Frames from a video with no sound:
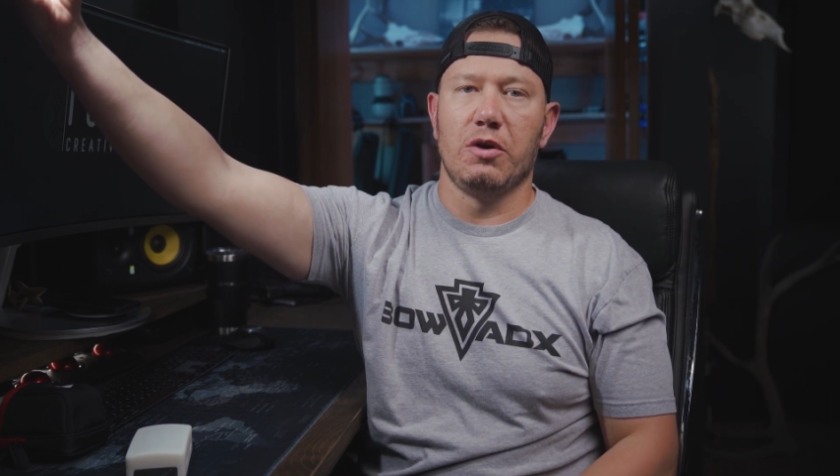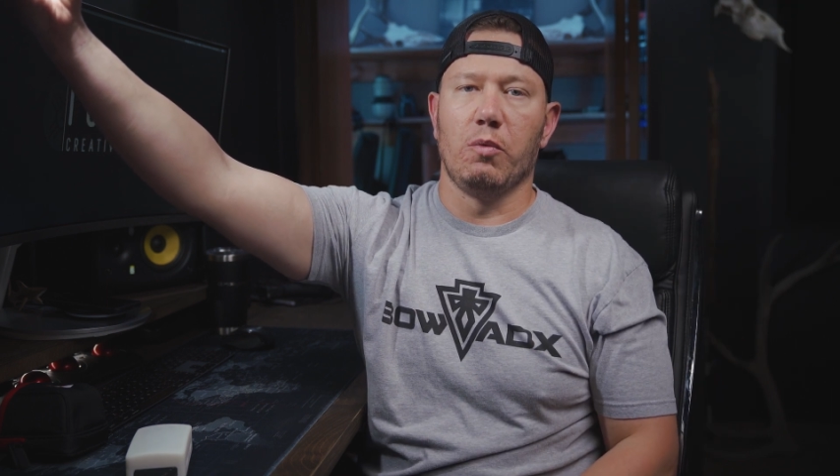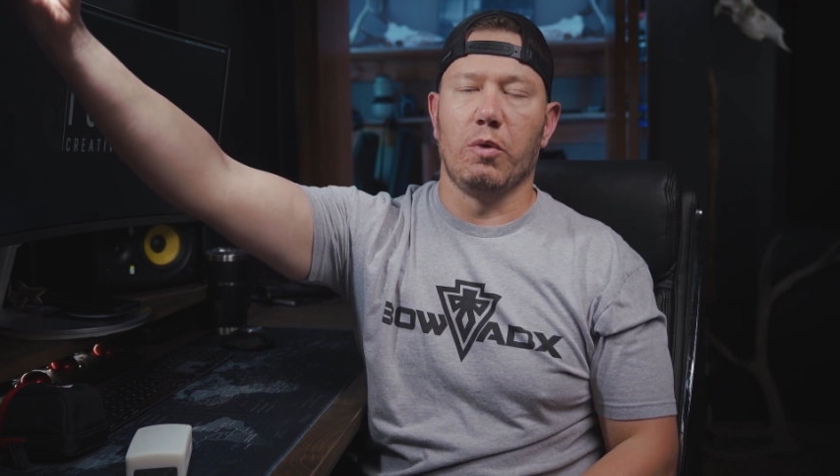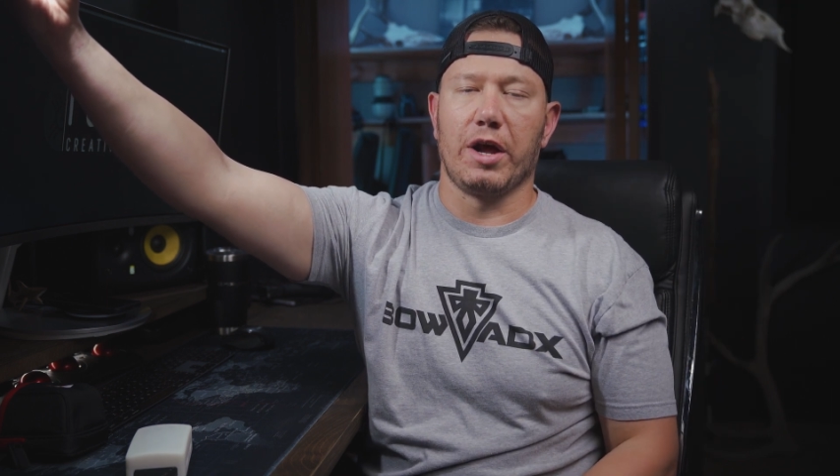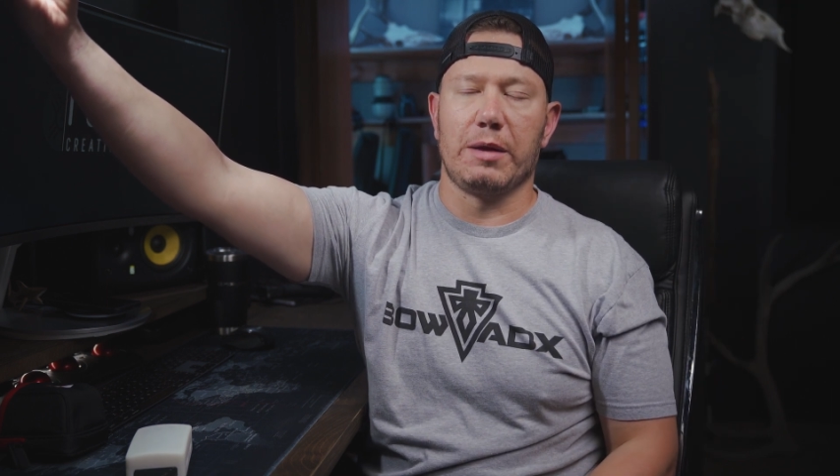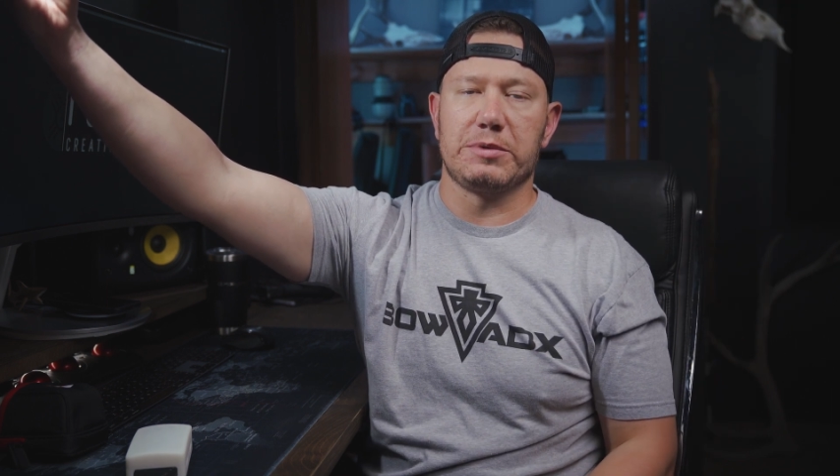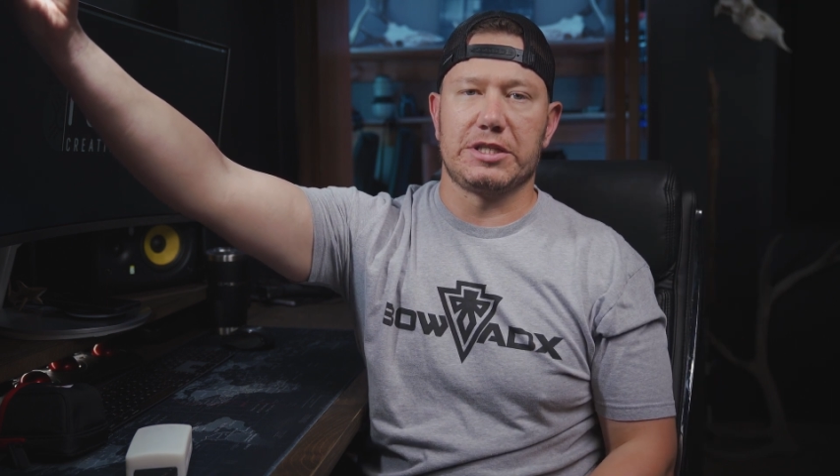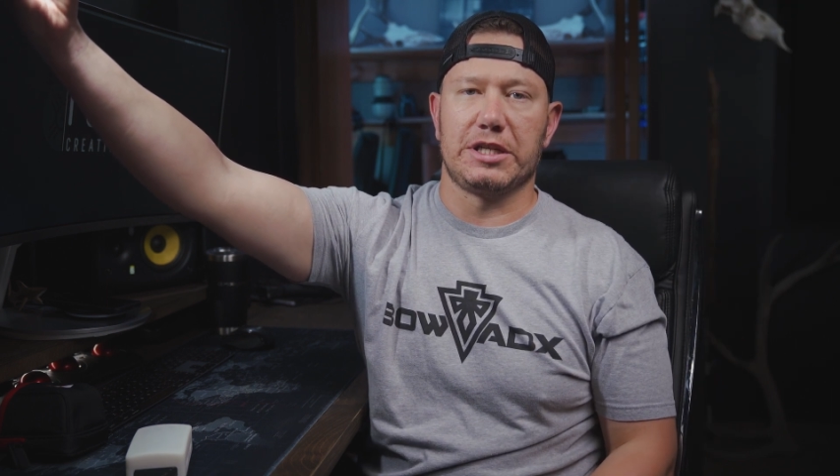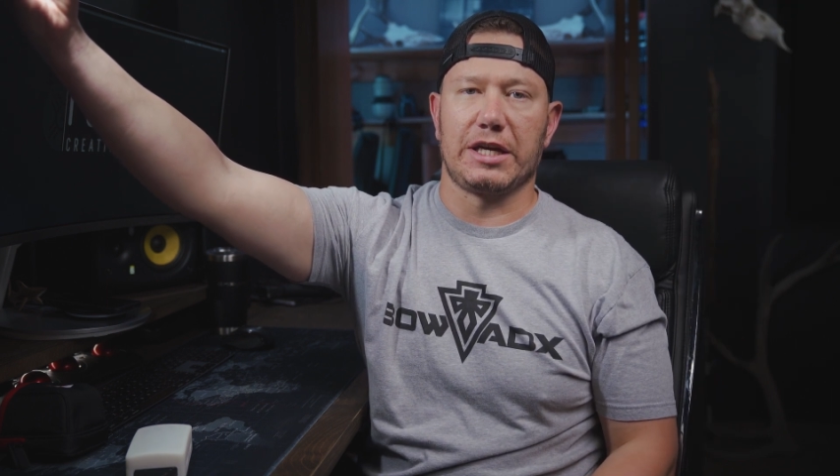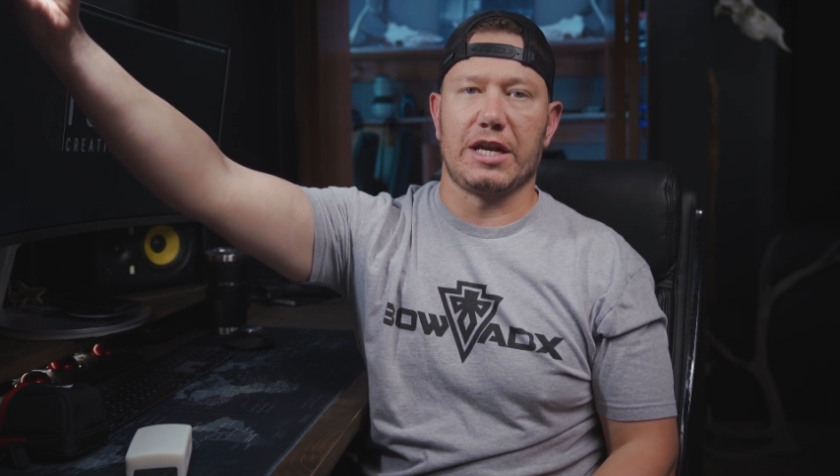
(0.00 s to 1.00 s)
what I'm
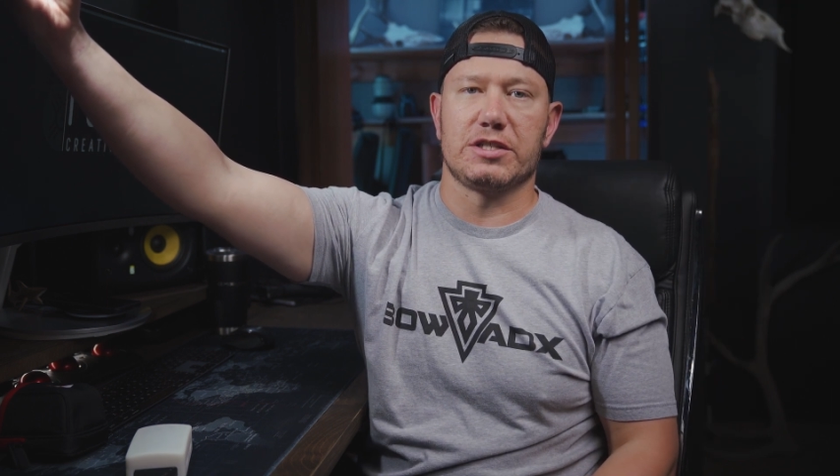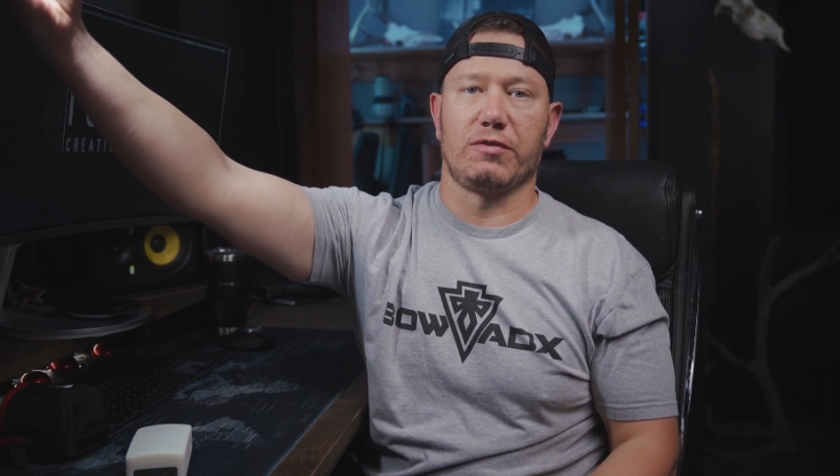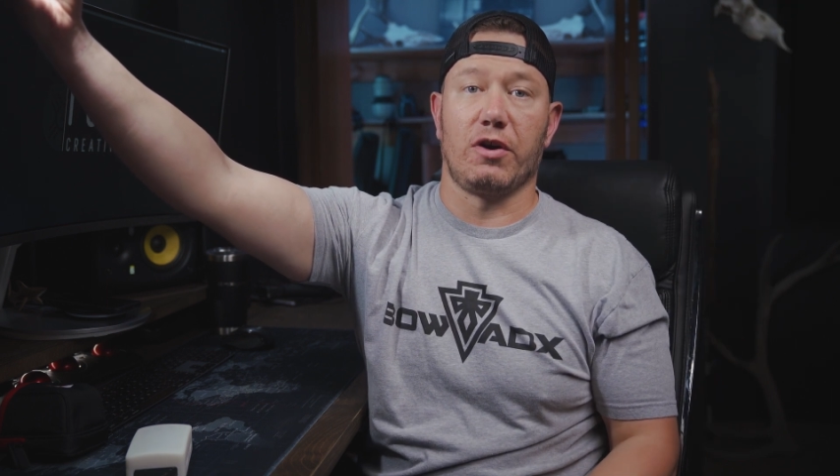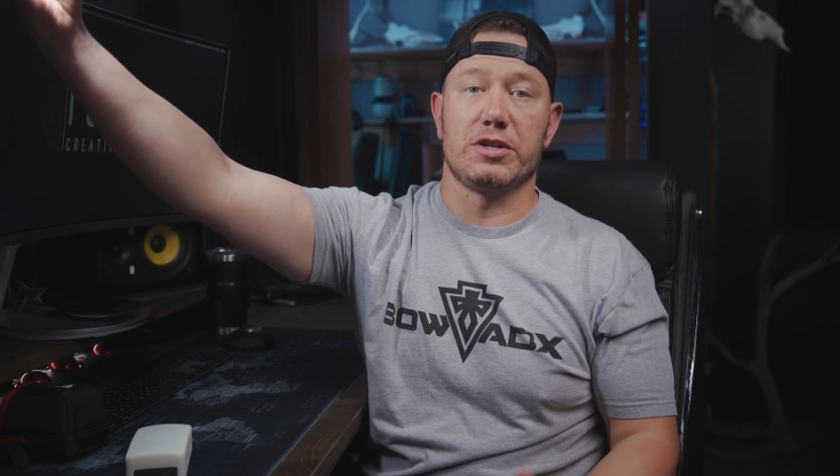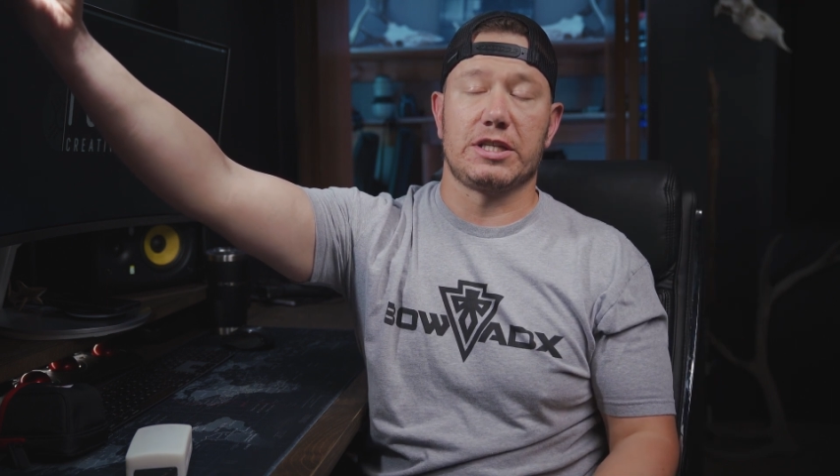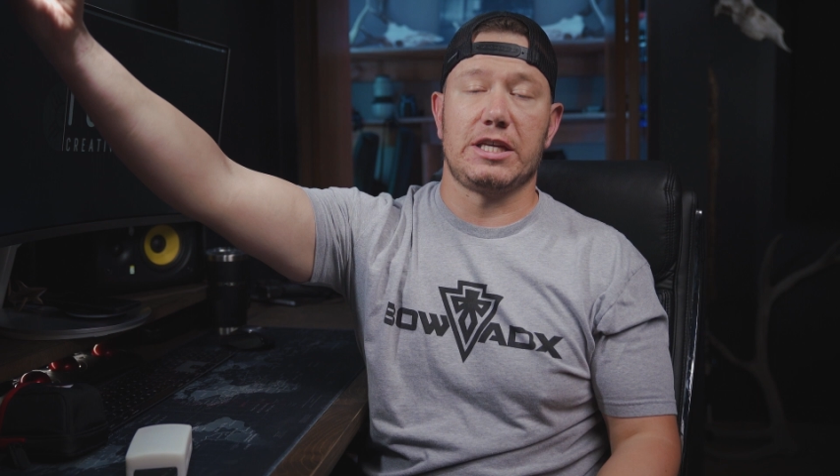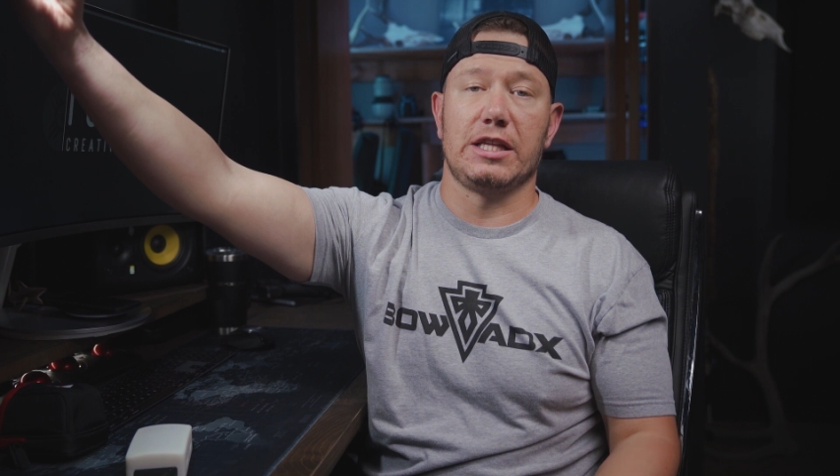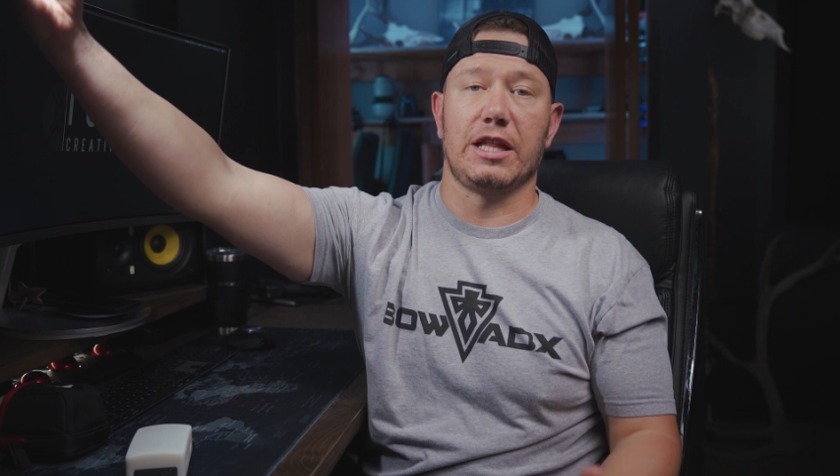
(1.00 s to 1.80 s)
sitting at as far as a key